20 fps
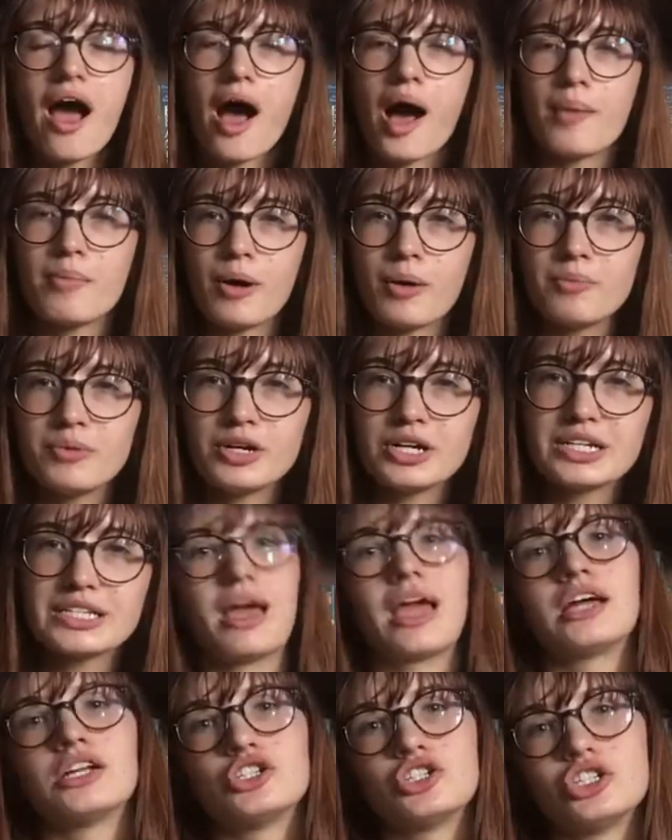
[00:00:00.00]
about books,
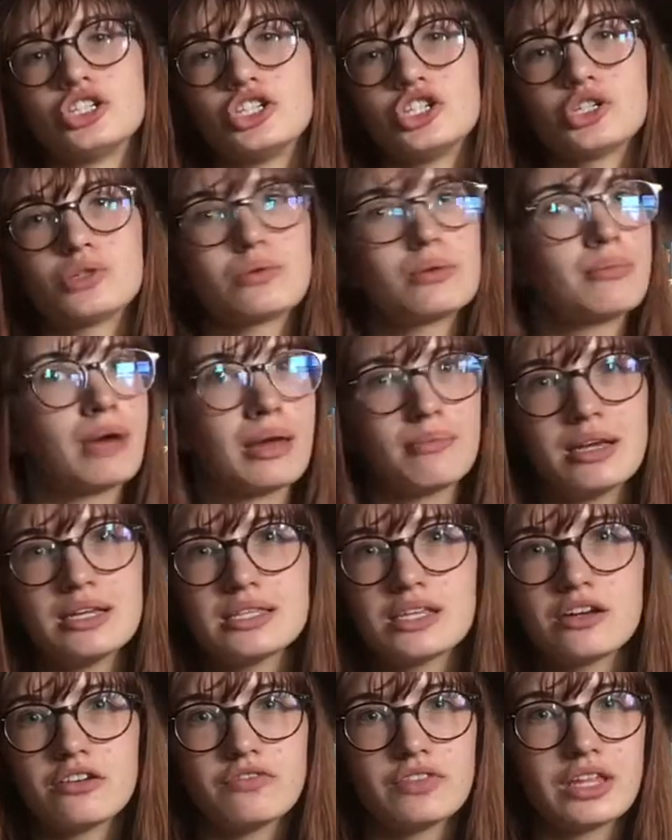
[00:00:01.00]
and to just remind
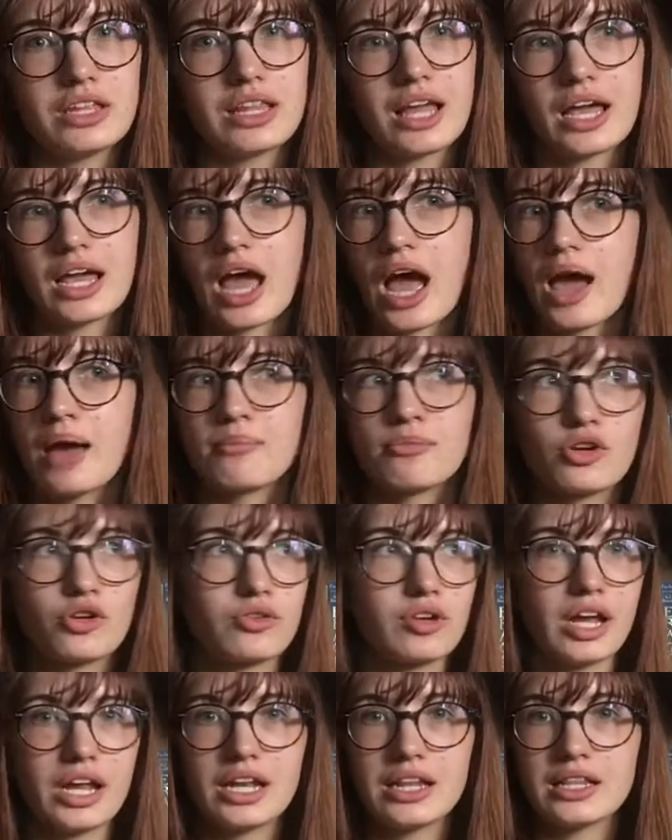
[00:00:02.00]
myself that like I'm
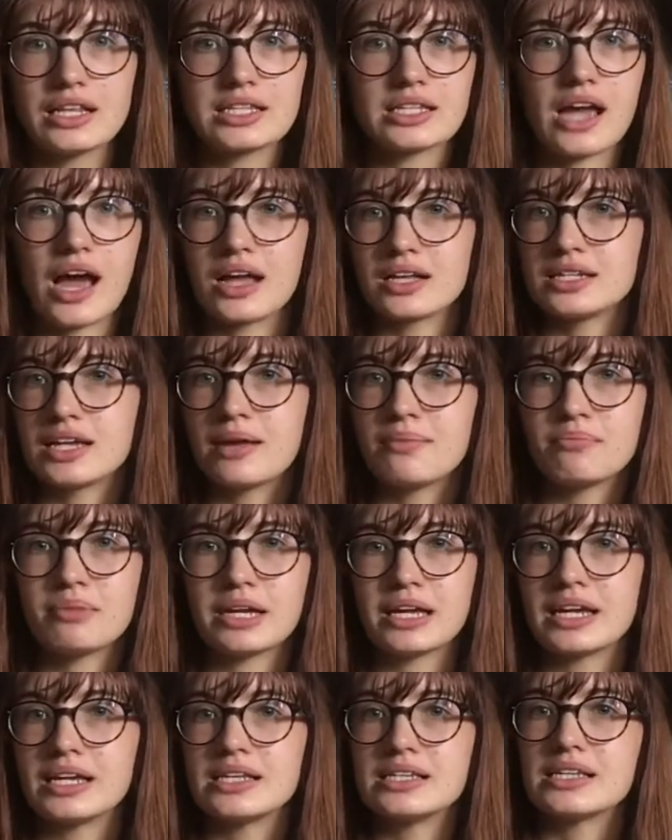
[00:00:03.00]
creating this content
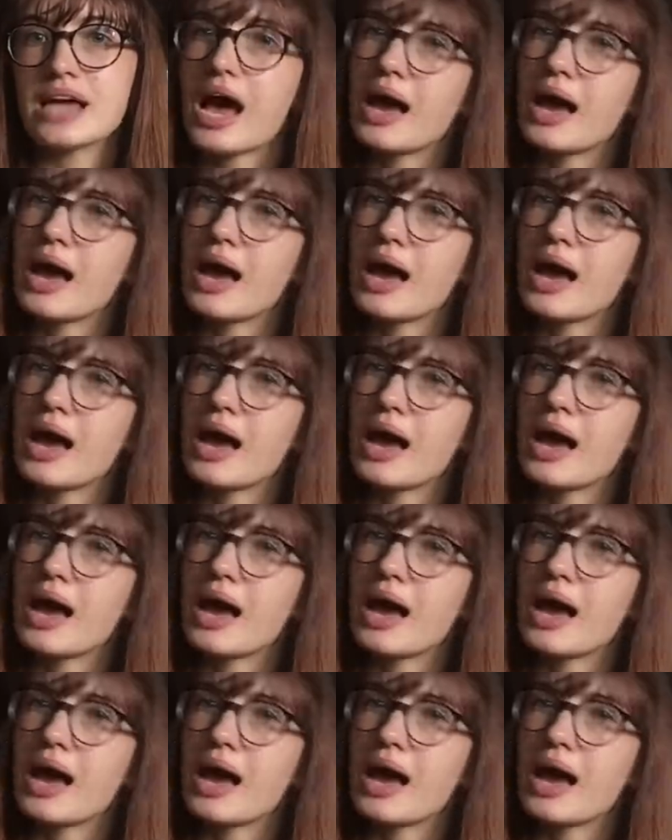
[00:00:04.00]
because